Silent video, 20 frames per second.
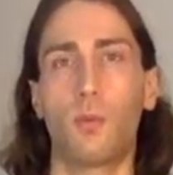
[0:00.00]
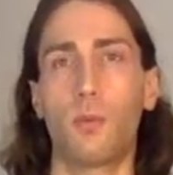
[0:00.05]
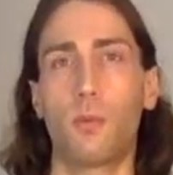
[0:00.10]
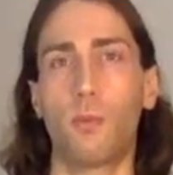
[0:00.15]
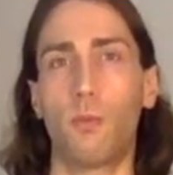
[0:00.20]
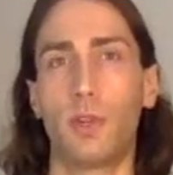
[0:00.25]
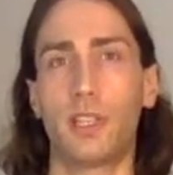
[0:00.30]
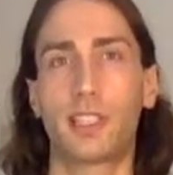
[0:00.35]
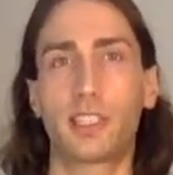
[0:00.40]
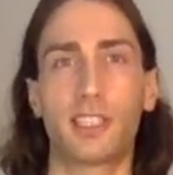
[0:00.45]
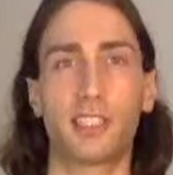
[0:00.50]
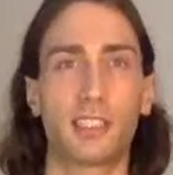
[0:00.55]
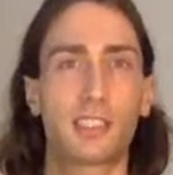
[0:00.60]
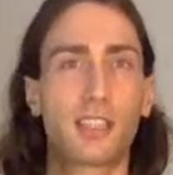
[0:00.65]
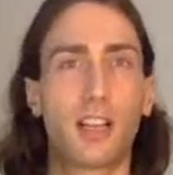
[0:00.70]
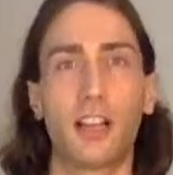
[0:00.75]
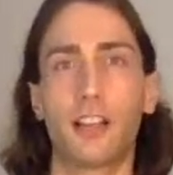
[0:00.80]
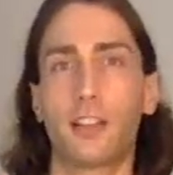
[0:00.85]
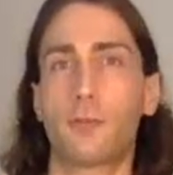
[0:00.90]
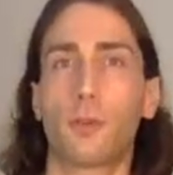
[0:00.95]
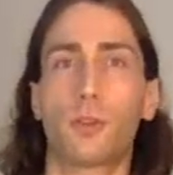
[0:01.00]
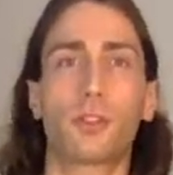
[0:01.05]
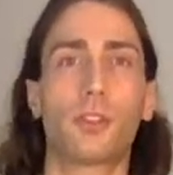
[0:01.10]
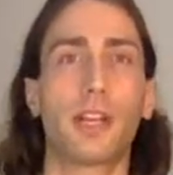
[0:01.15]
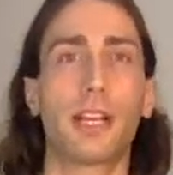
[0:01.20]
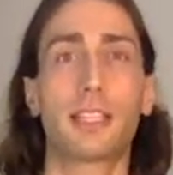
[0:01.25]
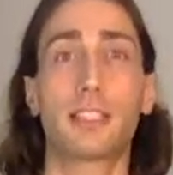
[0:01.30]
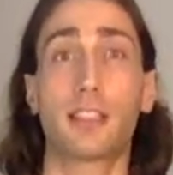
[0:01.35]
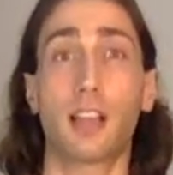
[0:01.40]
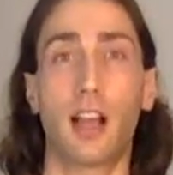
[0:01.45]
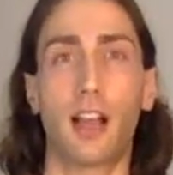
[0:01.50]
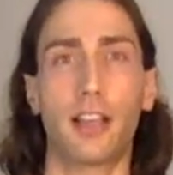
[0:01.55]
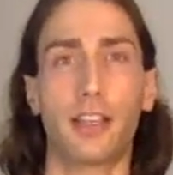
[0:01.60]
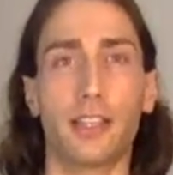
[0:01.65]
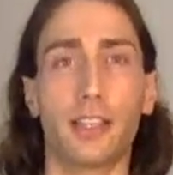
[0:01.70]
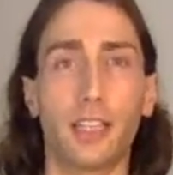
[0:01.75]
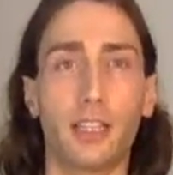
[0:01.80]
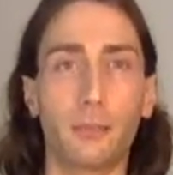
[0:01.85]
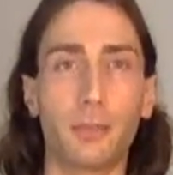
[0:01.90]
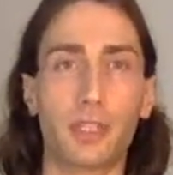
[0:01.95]
which is kind of also
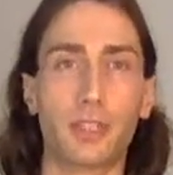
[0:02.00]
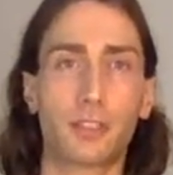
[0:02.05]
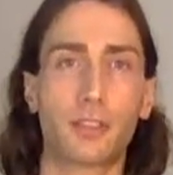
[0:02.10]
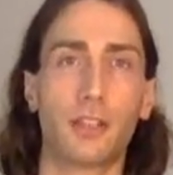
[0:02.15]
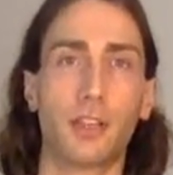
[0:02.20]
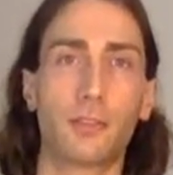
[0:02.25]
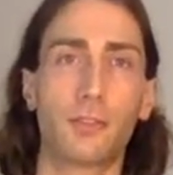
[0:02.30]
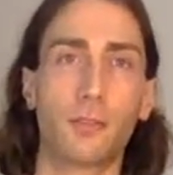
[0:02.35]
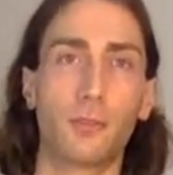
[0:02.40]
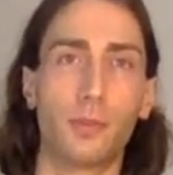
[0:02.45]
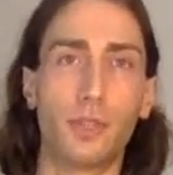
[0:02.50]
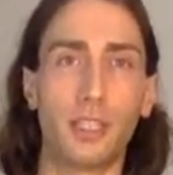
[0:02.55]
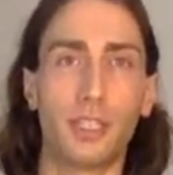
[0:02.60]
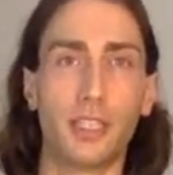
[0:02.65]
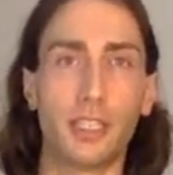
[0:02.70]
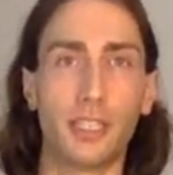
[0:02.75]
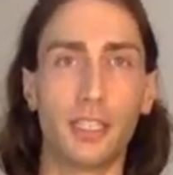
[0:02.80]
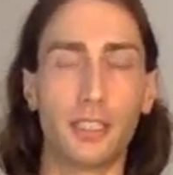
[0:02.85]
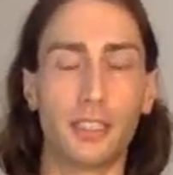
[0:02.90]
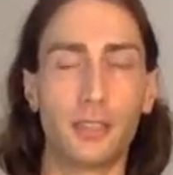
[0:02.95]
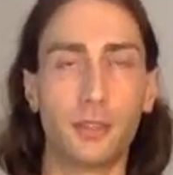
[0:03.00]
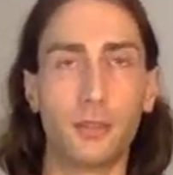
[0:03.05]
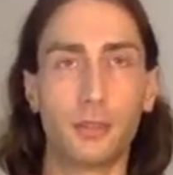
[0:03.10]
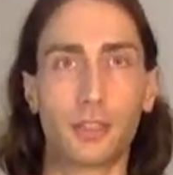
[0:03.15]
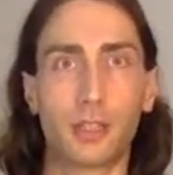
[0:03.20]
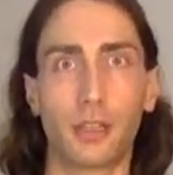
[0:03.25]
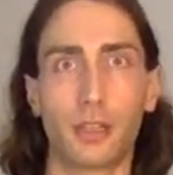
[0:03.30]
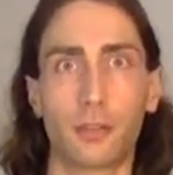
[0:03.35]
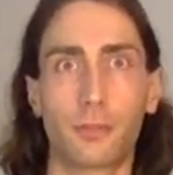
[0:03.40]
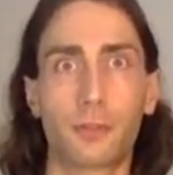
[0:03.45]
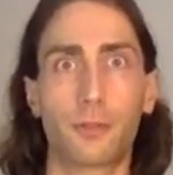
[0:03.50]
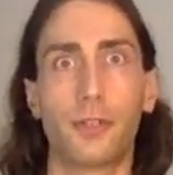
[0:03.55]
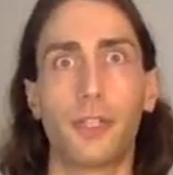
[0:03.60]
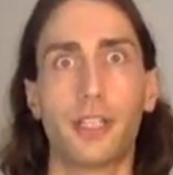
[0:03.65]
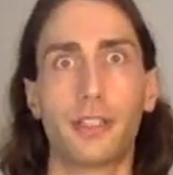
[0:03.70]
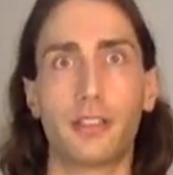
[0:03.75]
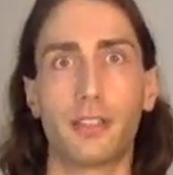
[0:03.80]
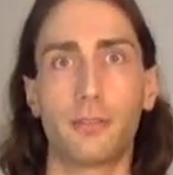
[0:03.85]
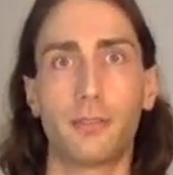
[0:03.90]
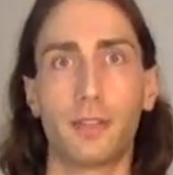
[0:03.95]
exciting because you have to really use a lot of
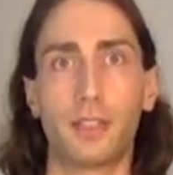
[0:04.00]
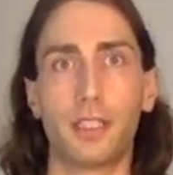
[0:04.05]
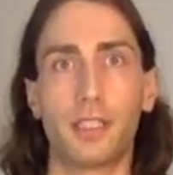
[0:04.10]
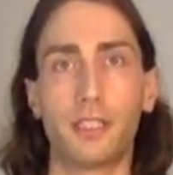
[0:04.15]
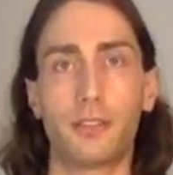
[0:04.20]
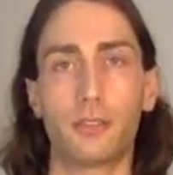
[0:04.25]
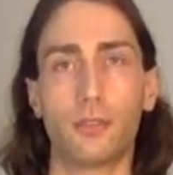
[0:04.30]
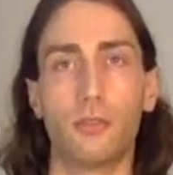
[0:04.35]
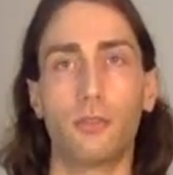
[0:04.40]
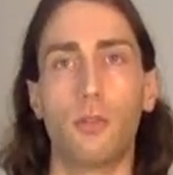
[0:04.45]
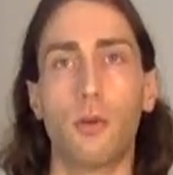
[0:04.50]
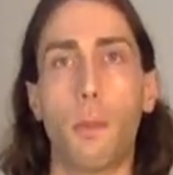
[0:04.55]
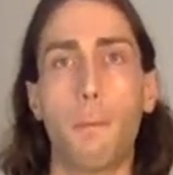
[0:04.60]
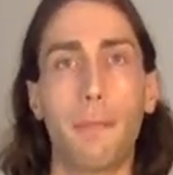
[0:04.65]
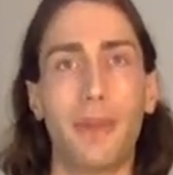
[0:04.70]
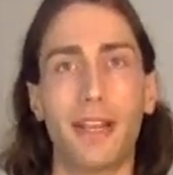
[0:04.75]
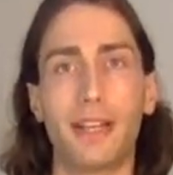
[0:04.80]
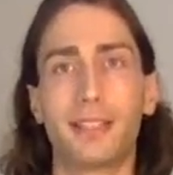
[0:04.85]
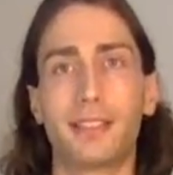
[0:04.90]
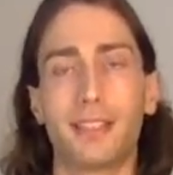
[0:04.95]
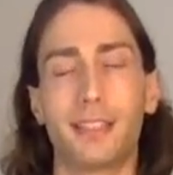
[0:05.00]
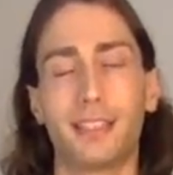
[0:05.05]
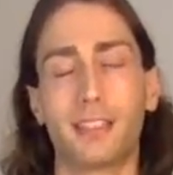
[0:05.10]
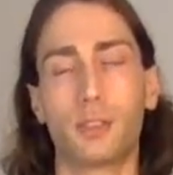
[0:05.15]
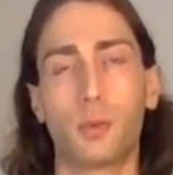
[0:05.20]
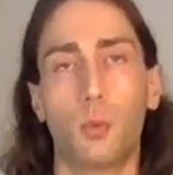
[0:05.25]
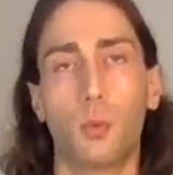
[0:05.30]
creativity to make things